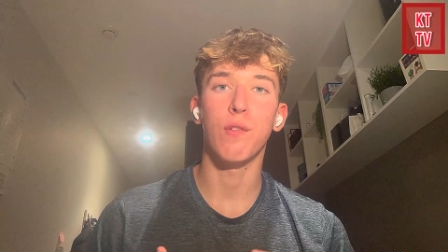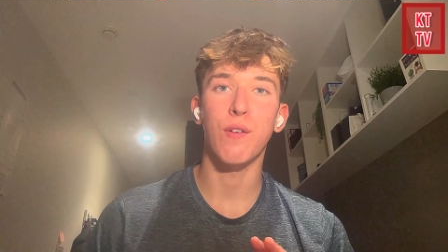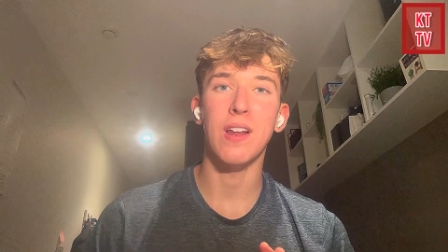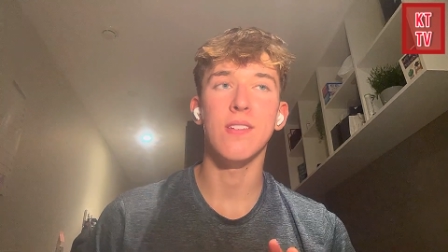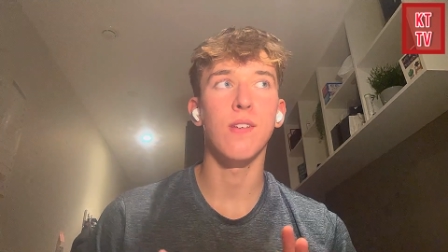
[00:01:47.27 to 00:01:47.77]

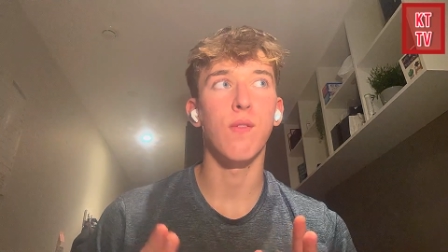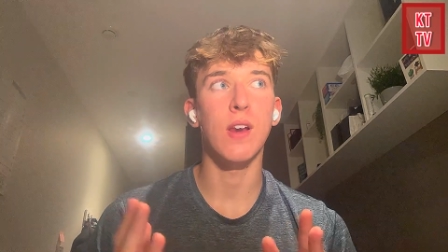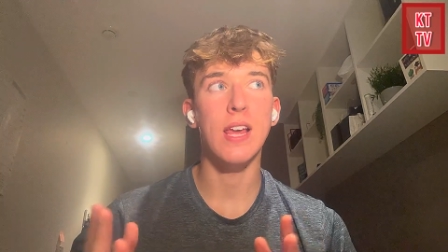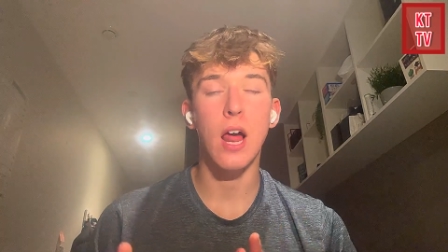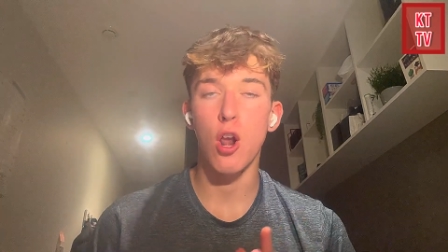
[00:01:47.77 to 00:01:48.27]

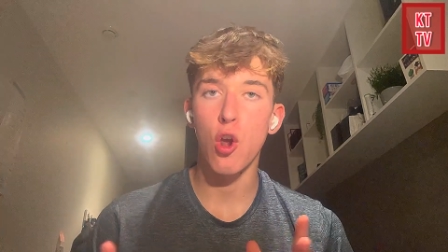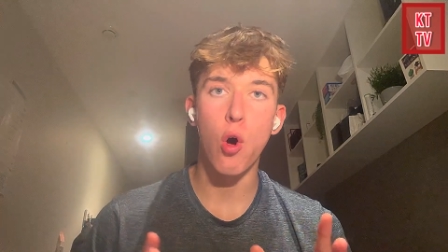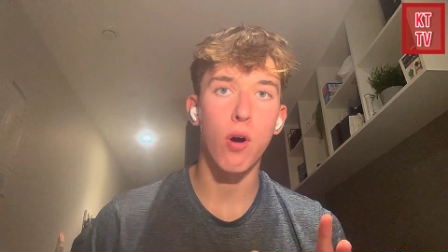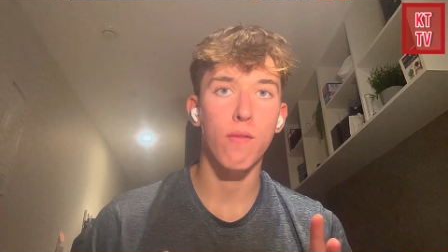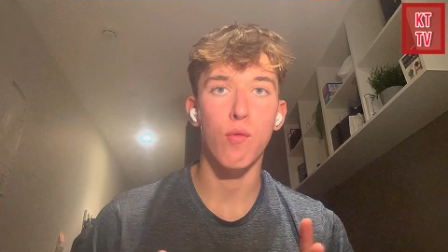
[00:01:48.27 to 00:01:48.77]
defensively, a
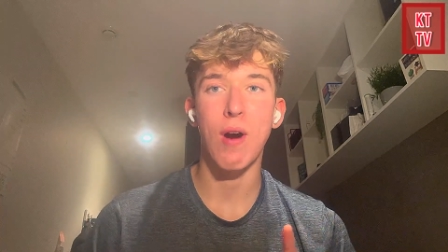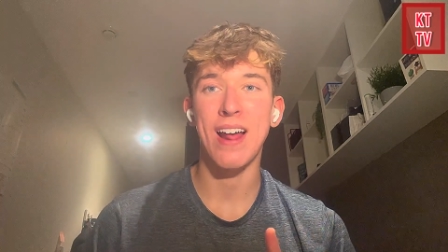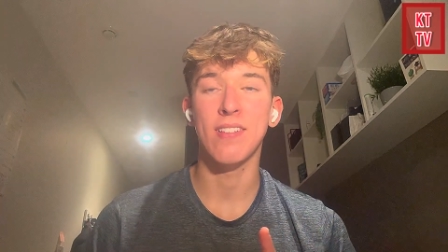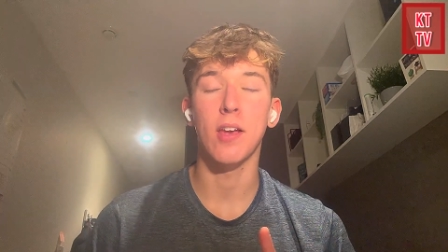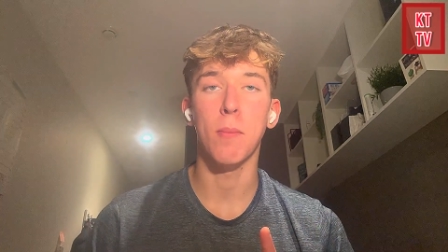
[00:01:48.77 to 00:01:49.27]
lot of
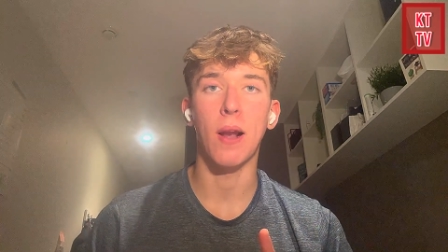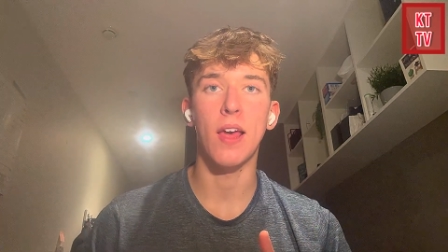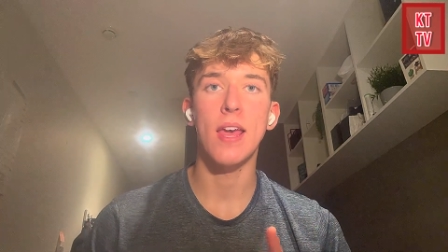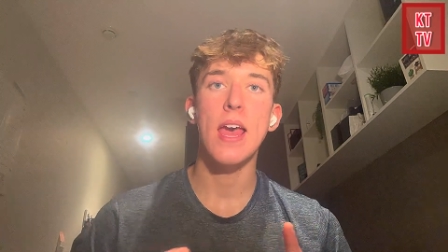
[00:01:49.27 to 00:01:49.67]
erratic play.